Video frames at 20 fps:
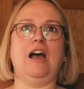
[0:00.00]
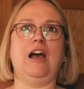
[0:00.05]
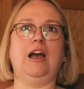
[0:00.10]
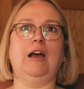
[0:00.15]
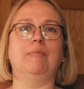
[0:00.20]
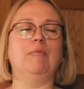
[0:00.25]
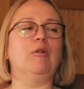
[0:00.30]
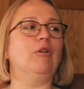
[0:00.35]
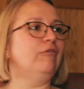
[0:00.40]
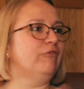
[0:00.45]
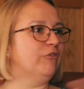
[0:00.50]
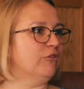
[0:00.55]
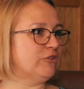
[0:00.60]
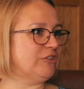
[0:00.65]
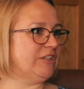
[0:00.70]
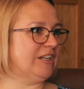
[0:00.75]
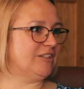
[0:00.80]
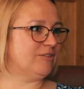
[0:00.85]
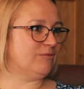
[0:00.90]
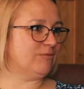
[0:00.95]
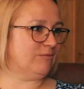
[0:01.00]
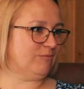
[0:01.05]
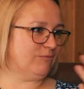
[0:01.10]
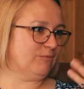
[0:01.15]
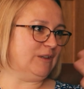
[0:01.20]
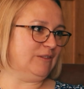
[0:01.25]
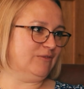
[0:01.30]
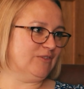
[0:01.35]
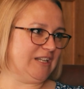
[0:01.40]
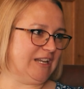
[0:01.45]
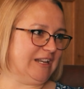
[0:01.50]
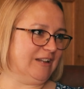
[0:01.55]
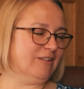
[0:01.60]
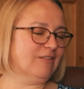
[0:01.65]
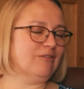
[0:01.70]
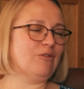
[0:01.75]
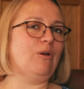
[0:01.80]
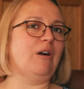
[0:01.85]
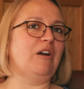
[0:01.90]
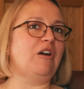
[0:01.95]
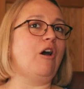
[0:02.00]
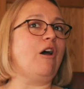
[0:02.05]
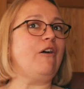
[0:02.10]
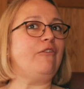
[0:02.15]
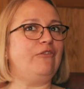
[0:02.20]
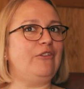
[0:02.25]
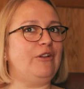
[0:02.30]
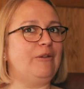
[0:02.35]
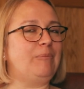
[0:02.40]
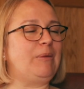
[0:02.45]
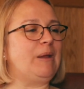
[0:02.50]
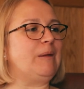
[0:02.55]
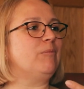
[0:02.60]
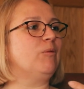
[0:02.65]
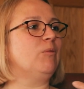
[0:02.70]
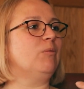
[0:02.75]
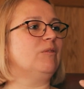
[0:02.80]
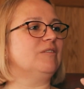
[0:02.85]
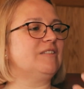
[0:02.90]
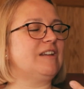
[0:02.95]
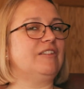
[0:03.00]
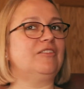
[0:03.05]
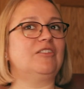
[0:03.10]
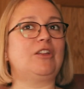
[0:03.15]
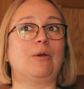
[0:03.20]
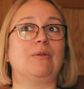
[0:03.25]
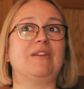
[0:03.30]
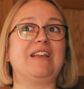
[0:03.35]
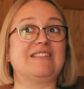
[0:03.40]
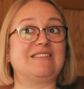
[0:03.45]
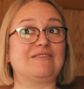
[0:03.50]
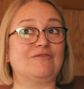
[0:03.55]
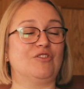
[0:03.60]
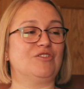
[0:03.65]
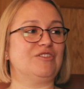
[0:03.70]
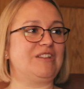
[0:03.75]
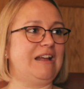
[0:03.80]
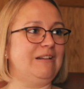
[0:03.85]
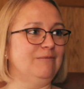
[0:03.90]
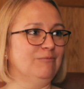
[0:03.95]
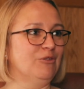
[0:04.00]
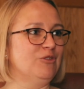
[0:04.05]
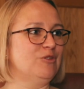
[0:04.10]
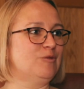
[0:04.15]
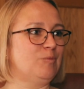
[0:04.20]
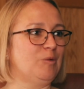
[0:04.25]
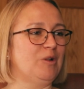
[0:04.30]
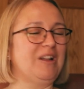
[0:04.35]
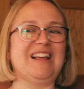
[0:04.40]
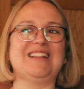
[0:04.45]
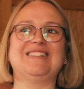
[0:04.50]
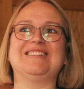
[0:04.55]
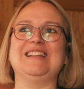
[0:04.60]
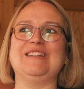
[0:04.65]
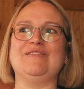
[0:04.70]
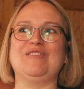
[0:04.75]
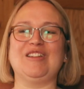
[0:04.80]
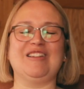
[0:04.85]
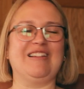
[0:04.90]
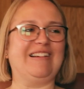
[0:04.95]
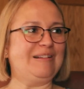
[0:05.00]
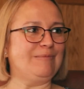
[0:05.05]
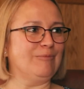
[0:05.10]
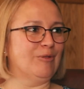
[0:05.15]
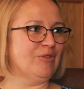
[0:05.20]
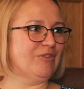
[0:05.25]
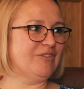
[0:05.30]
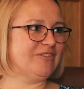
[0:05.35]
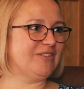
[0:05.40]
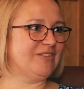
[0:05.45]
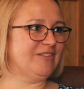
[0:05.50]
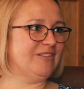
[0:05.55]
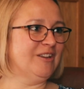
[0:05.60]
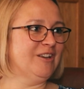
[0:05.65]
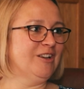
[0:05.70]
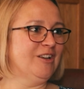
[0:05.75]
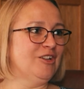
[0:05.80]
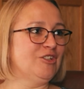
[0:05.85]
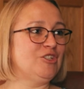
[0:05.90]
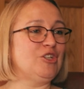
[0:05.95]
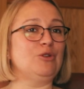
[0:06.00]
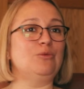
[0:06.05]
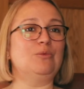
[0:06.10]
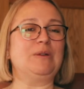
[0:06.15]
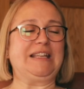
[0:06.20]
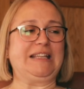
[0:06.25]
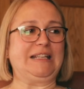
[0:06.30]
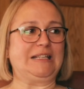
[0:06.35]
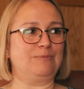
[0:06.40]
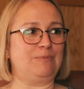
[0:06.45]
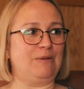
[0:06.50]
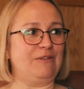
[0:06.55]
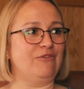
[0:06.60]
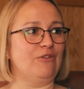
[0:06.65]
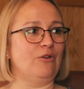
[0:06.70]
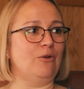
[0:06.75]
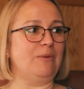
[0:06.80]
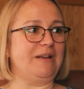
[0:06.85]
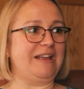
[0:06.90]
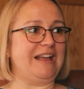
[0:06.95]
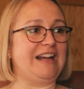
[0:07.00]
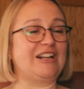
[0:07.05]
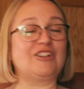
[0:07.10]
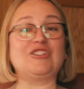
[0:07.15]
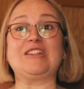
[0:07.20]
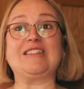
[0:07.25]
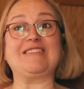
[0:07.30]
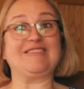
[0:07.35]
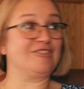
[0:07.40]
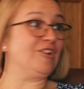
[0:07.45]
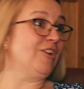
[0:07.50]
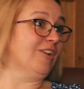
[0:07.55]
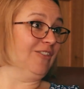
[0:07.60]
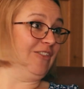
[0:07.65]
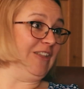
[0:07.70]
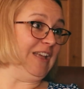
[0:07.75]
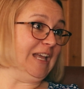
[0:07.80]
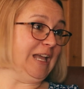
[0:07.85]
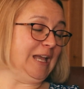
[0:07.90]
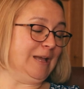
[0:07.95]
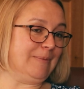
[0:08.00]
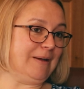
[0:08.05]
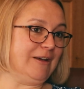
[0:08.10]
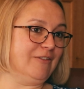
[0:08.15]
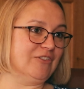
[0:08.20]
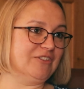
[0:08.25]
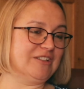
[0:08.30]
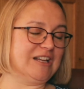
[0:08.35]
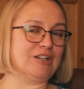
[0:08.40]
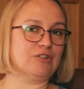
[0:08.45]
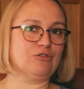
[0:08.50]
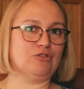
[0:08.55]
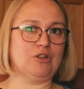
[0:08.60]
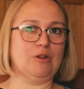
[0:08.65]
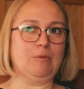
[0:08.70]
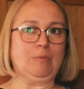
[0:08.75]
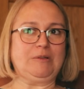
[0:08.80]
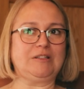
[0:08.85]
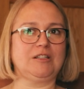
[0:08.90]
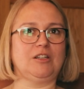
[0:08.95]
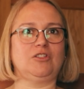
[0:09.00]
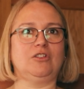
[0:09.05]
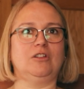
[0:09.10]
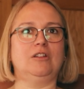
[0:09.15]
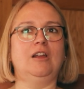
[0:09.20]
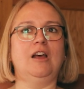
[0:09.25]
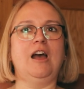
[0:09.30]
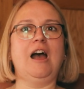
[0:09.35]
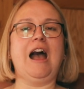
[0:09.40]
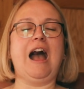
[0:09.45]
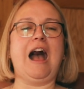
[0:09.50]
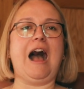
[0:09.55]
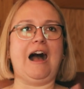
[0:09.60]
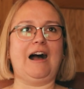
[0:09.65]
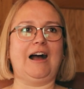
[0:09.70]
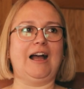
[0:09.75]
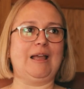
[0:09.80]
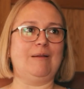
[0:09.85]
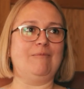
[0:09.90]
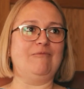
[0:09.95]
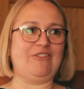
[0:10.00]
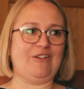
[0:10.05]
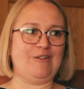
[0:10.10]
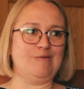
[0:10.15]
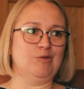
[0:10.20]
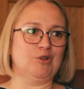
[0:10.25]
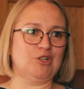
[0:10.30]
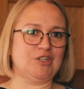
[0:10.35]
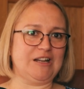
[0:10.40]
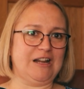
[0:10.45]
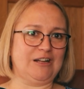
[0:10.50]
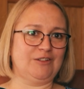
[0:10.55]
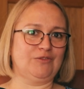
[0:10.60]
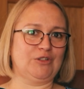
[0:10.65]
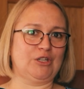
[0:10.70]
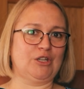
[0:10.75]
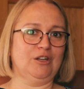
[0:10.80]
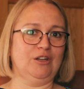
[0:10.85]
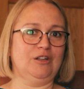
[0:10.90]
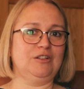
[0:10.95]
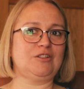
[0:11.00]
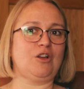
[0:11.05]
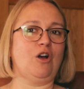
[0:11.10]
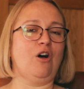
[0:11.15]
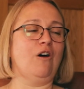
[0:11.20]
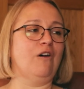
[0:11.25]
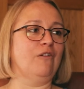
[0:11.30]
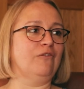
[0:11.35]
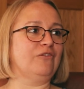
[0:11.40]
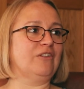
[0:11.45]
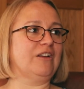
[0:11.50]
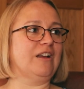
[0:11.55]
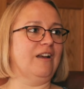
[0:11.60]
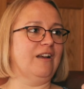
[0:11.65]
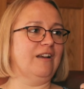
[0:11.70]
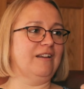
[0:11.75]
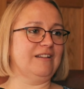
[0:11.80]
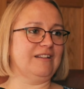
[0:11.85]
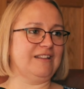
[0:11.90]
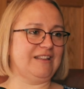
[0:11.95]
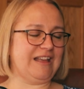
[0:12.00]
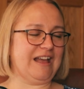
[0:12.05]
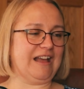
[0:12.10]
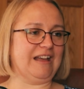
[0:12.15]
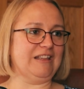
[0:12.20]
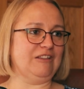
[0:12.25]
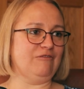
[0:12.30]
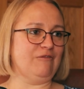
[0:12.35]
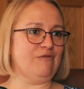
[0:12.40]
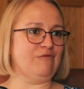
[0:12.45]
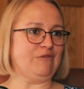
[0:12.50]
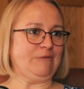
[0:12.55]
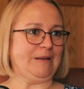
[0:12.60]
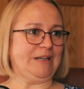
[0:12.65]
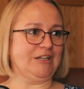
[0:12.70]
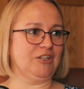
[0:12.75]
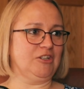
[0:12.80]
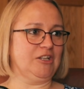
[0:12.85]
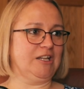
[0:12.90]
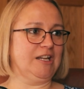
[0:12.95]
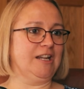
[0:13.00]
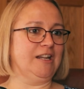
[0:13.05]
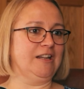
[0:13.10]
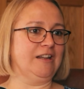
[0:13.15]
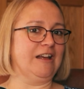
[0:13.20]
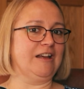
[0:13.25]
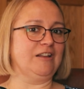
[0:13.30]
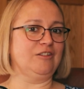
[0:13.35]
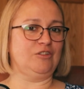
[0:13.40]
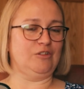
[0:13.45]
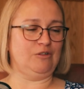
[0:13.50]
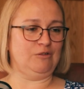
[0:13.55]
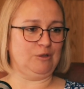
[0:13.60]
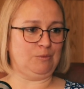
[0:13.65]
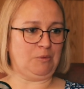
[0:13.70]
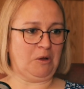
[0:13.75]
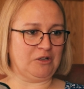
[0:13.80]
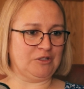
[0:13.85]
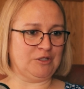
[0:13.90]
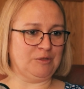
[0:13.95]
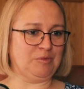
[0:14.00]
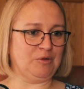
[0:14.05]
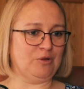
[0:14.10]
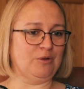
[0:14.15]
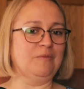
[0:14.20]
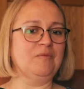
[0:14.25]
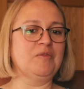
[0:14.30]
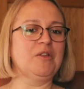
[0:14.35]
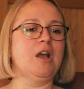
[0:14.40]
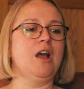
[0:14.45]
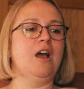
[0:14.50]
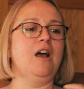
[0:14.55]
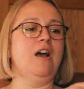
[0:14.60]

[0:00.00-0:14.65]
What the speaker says: Unfortunately, as we've seen quite often, people will tend to go, yes, I've got 10 months, but let's leave it 9 months and 2 weeks before we actually start thinking about the tax return position. I am very much an advocate of get your information in as soon as possible.